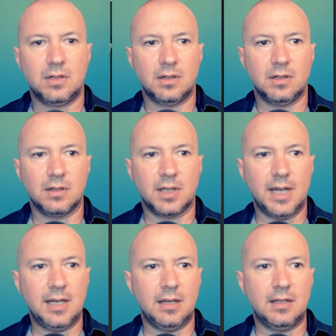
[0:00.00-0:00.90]

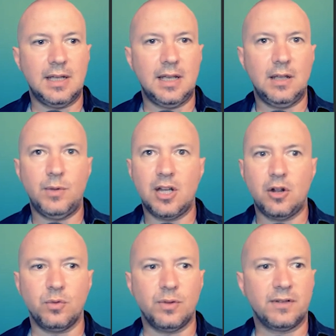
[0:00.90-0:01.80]
Okay, and here we
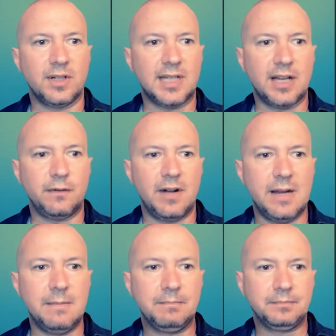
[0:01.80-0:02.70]
go. We've got a data
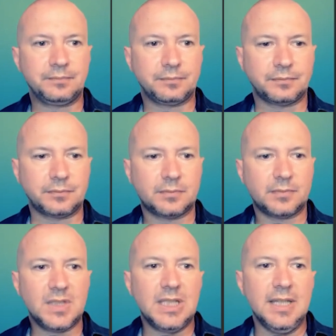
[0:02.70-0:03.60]
frame
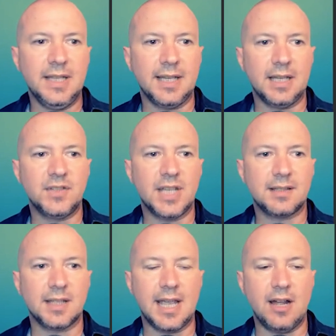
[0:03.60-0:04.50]
that gives us
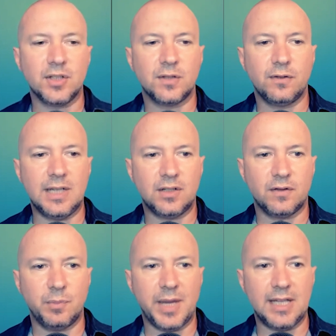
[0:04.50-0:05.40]
the counts for each of
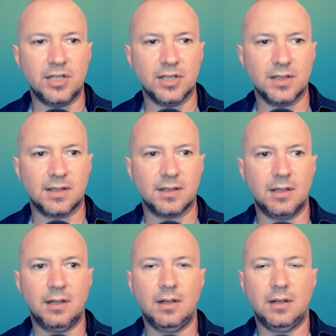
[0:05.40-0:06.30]
the pages.
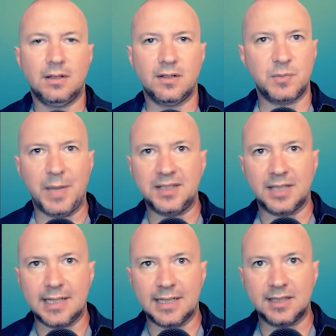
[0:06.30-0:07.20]
So it's
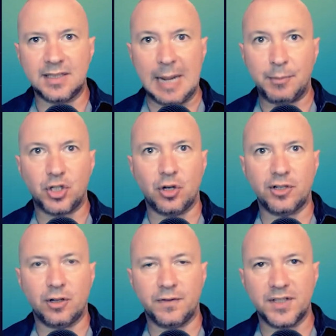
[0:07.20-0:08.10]
basically a snapshot
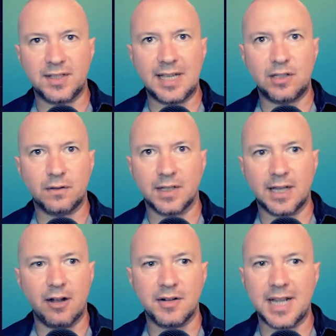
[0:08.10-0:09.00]
of the state of the
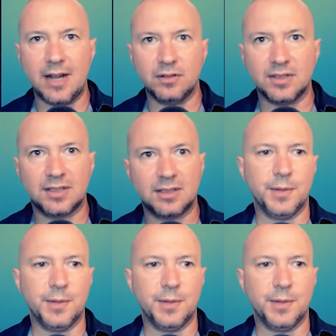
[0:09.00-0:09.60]
current counts.